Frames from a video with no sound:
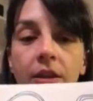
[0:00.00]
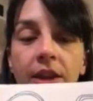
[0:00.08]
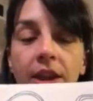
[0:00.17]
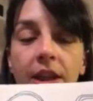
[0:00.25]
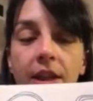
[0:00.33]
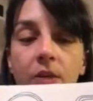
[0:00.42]

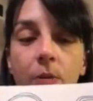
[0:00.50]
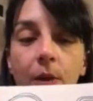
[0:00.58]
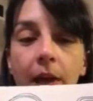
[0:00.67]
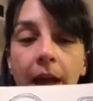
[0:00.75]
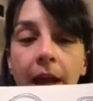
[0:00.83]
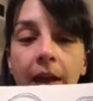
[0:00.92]
these
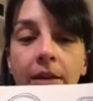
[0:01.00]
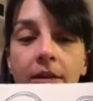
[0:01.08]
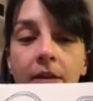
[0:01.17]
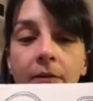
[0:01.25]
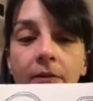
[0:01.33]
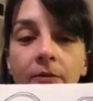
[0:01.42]
will add
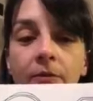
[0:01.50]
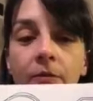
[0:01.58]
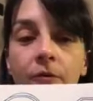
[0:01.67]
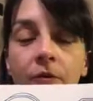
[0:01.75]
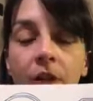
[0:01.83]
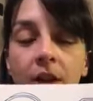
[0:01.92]

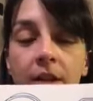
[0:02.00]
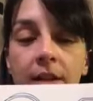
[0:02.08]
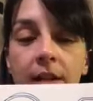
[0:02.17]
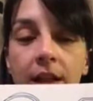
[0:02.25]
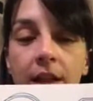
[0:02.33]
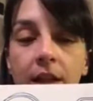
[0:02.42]

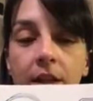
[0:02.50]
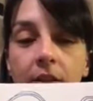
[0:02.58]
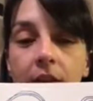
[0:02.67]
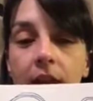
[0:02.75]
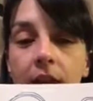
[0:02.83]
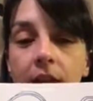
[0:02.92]
firstly
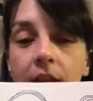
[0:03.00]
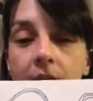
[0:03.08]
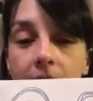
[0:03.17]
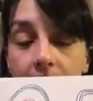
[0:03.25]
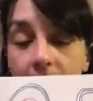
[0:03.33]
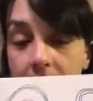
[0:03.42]
the
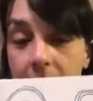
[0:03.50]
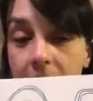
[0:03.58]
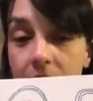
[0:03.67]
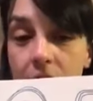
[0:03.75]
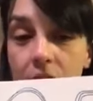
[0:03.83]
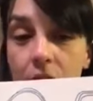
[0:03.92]

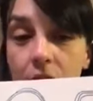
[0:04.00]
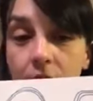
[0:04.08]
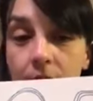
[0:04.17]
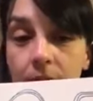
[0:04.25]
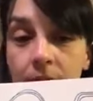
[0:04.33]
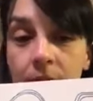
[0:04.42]
layered
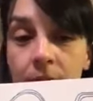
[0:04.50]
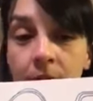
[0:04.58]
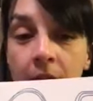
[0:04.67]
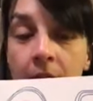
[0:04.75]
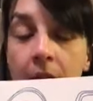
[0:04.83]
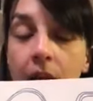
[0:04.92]
look,
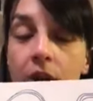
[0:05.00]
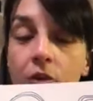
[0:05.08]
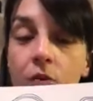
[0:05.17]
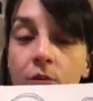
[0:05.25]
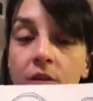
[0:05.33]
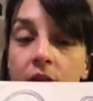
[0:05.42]
and
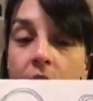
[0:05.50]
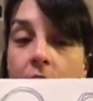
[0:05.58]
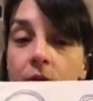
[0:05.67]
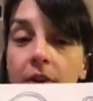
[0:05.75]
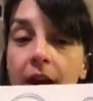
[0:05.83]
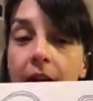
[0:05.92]

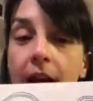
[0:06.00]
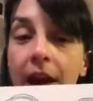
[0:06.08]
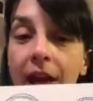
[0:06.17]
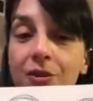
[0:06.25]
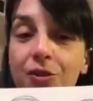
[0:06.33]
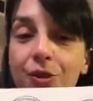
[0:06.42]
also that
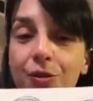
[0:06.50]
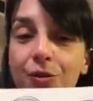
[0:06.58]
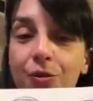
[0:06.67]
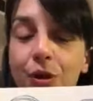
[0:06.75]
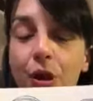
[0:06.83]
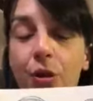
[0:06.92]
hand
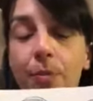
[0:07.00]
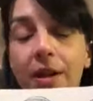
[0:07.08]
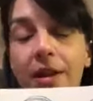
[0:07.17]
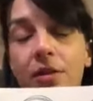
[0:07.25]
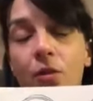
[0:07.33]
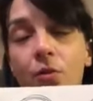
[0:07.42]
doodled look, but
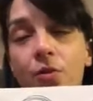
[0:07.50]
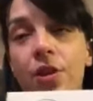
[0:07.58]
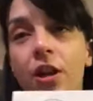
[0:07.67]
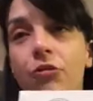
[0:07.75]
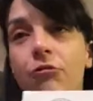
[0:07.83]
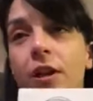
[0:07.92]
it's
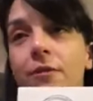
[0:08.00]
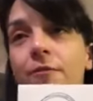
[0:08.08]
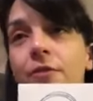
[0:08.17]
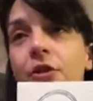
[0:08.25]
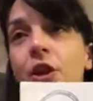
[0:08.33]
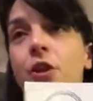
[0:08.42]
also great
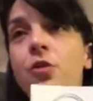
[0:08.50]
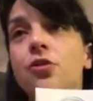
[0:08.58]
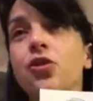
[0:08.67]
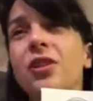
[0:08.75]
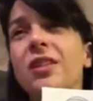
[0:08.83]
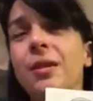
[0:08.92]
for
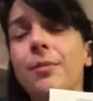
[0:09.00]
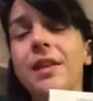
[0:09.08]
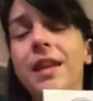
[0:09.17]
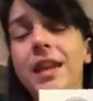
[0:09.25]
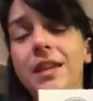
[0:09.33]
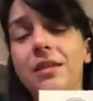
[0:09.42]
those just
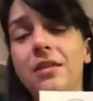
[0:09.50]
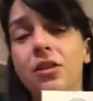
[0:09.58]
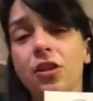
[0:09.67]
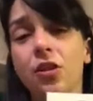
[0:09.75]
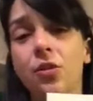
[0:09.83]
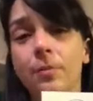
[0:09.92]
coming
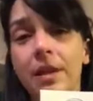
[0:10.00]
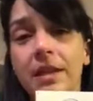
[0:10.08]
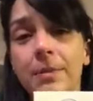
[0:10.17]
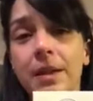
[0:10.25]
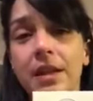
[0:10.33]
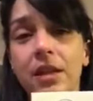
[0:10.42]
into
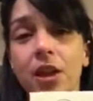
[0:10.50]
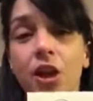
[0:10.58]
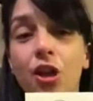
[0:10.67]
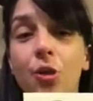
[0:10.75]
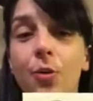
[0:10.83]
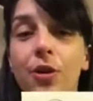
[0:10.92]
mixed media
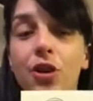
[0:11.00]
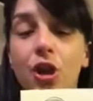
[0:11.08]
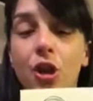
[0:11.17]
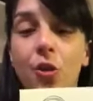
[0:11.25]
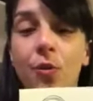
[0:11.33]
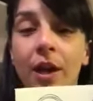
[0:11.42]
who are
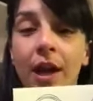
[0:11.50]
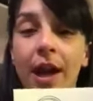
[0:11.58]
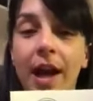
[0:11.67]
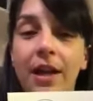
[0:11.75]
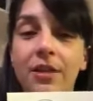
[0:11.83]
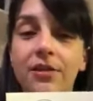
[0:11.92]
new,
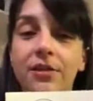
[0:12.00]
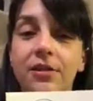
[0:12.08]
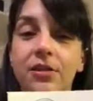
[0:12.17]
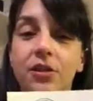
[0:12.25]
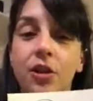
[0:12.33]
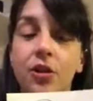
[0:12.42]

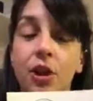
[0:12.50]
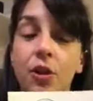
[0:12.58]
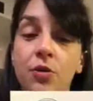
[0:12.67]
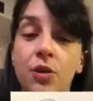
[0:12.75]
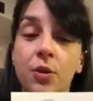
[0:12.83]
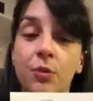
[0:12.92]
and
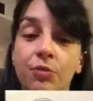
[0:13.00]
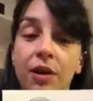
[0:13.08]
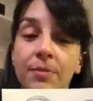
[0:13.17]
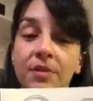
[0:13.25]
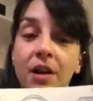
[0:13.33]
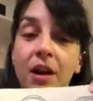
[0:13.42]
those who
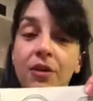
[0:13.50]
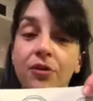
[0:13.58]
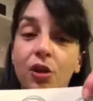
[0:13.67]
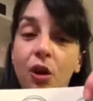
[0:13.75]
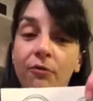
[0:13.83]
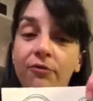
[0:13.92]
perhaps
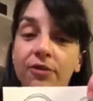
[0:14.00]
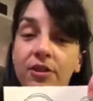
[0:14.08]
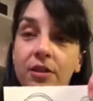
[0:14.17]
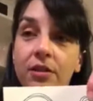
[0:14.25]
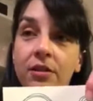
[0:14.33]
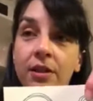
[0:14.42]
aren't
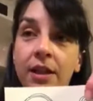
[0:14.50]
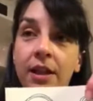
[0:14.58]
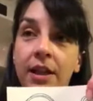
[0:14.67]
confident